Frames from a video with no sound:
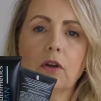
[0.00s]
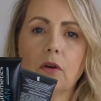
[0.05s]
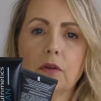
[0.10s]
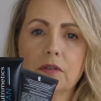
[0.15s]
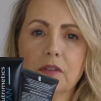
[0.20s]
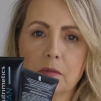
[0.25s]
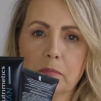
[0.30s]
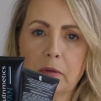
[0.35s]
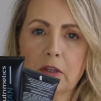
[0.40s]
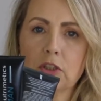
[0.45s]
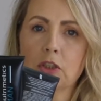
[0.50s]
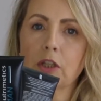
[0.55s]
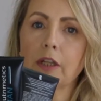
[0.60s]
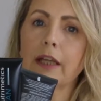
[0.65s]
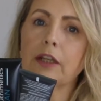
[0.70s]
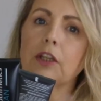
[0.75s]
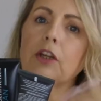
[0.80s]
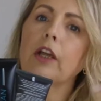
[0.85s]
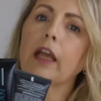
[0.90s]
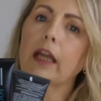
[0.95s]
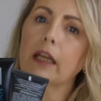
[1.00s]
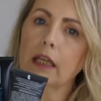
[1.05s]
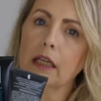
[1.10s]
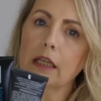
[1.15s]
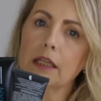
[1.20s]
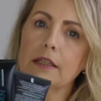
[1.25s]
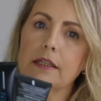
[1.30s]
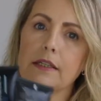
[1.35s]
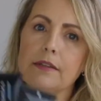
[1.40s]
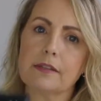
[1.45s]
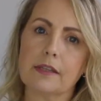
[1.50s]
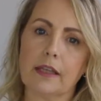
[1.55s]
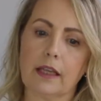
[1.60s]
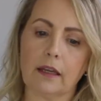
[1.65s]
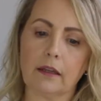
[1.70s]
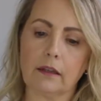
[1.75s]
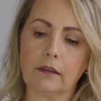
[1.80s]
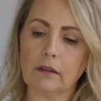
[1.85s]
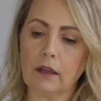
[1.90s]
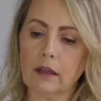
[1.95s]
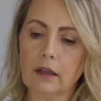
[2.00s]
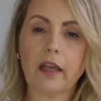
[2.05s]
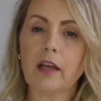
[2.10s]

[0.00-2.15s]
on special and you're getting a discount?